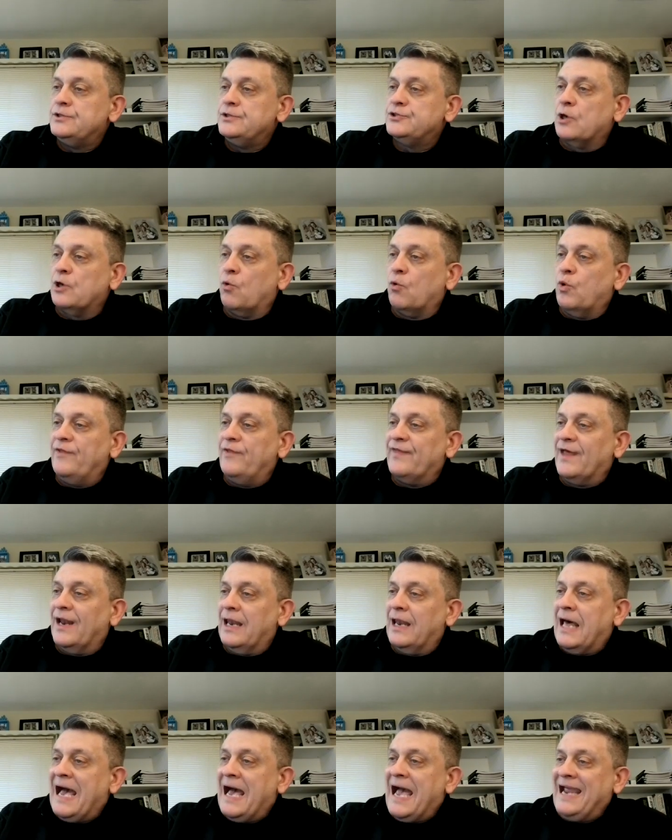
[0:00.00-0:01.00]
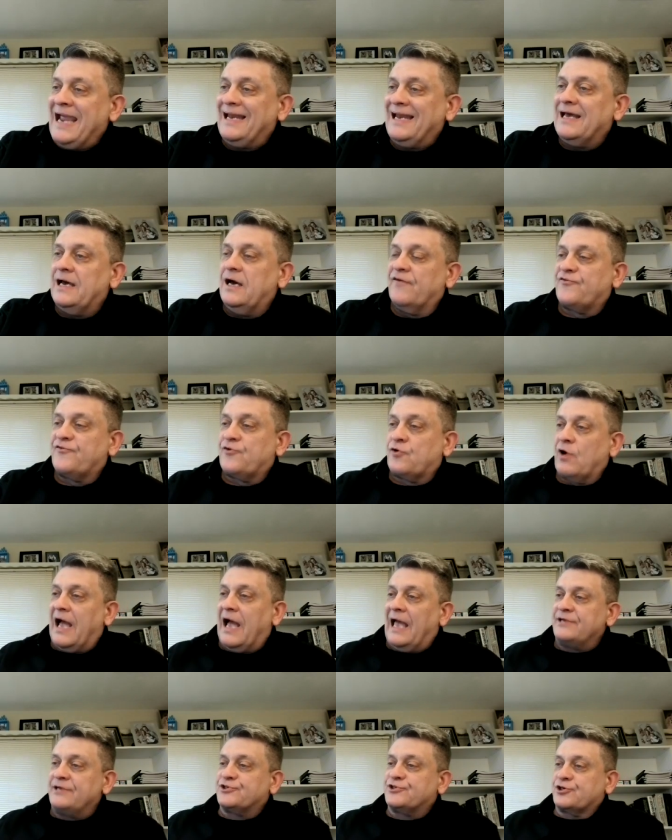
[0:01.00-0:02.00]
So when the light of
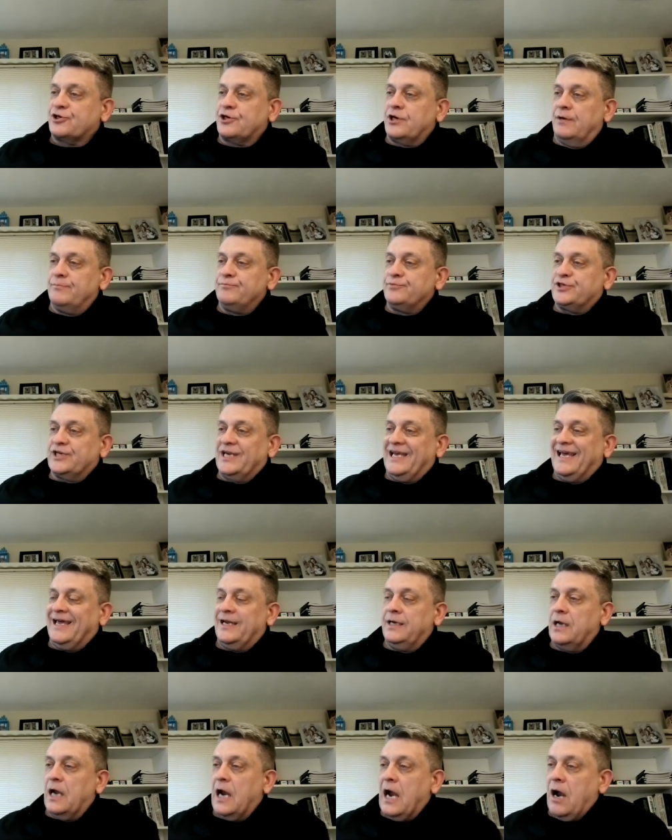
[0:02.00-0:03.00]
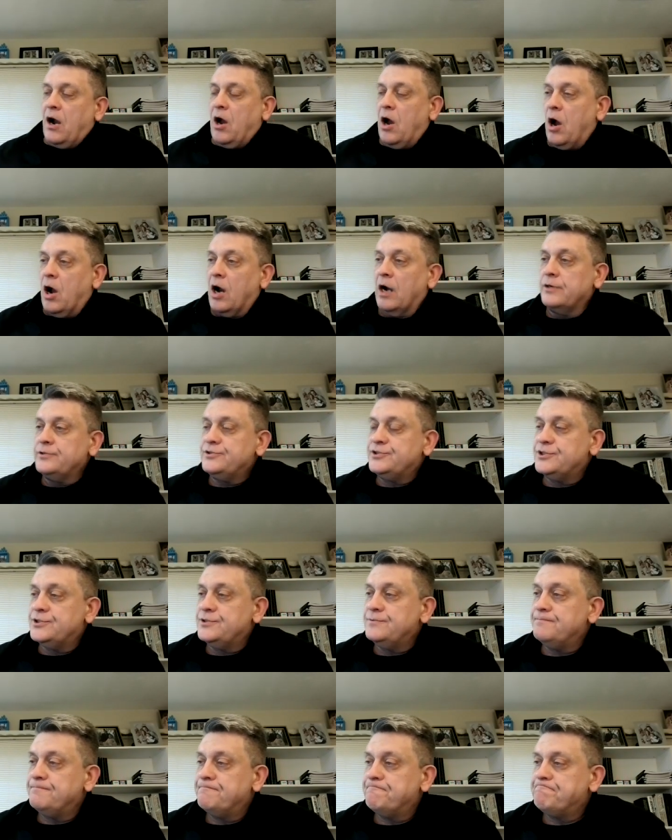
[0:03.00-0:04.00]
Christ comes in our
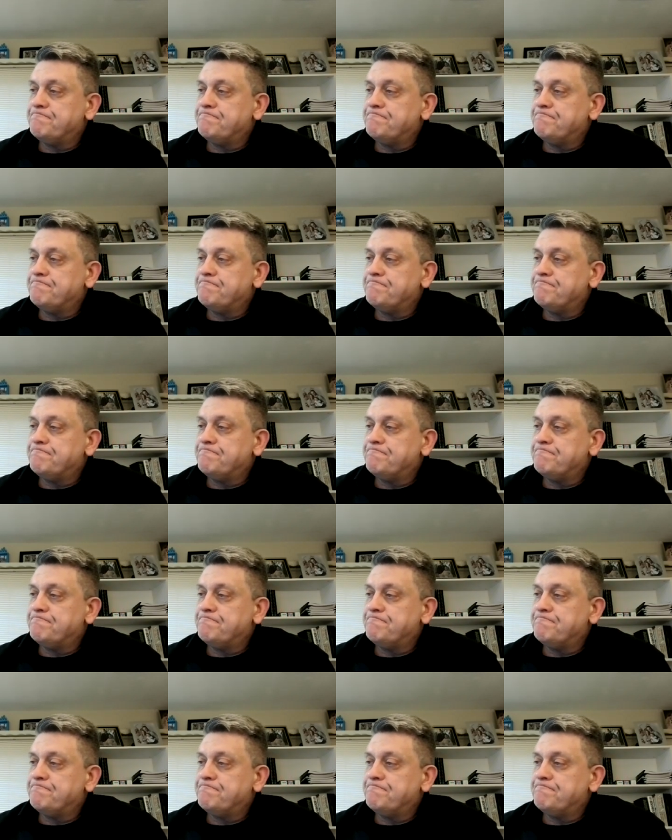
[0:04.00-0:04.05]
hearts,